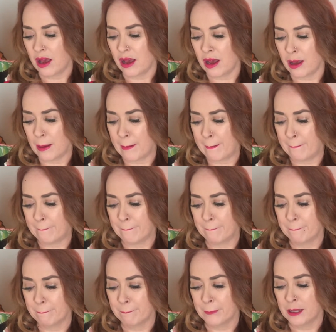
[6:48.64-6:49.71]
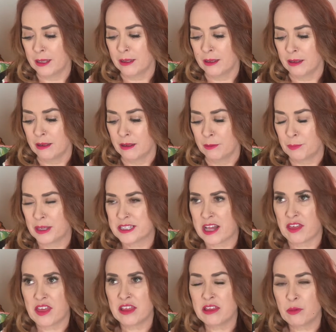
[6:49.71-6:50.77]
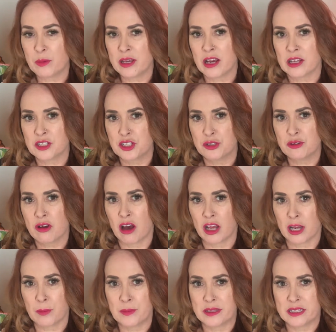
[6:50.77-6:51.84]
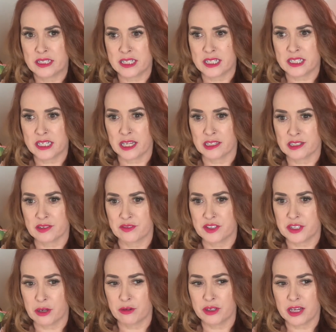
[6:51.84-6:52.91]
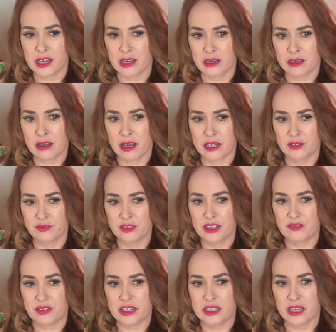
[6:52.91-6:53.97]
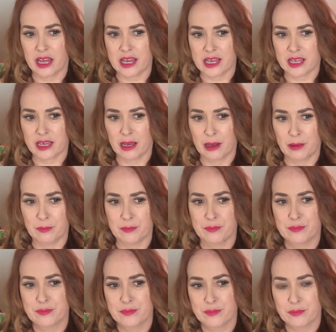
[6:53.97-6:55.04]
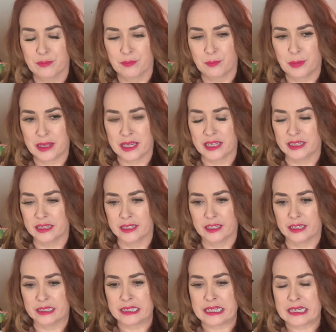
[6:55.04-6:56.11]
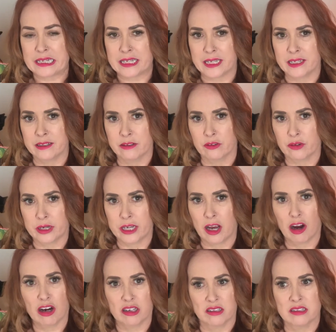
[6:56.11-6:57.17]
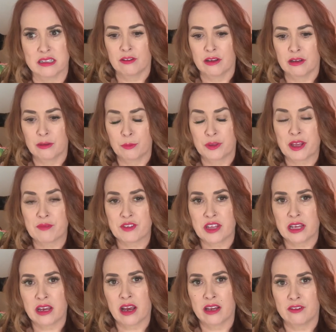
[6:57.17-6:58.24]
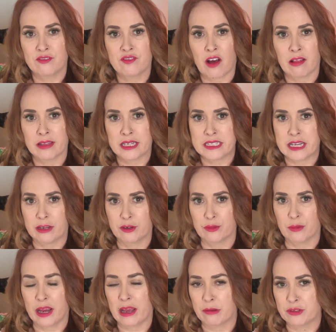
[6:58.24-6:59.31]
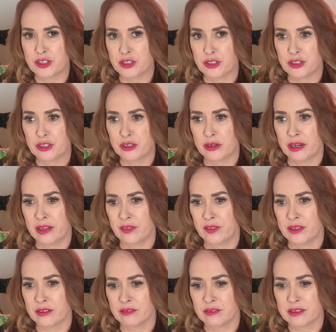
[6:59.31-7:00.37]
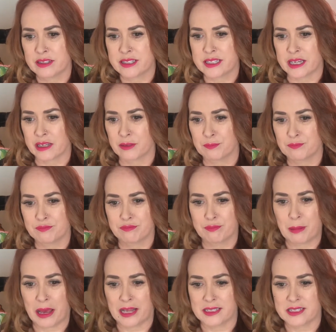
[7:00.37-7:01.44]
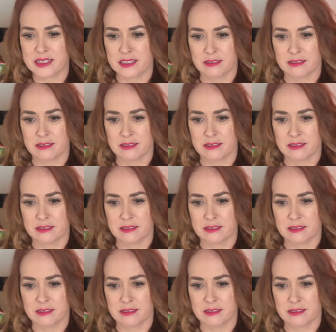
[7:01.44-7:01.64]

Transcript: Because I think that we got too caught up in the details of Sonja kind of living like Big and Little Edie in Grey Garden, with everything kind of falling down around her and the sick pets